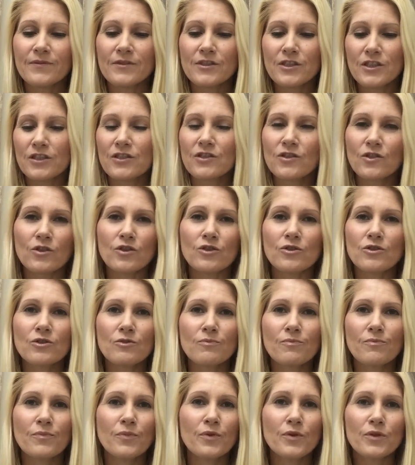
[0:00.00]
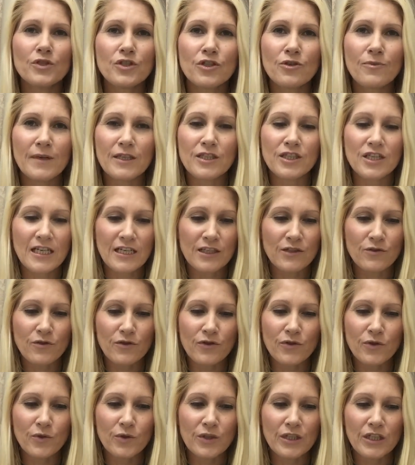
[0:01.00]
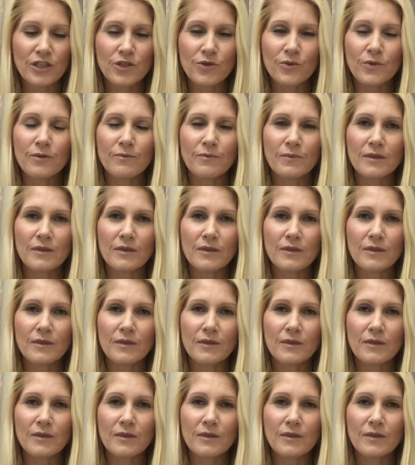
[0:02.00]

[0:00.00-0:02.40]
just not put too much extra thought into it,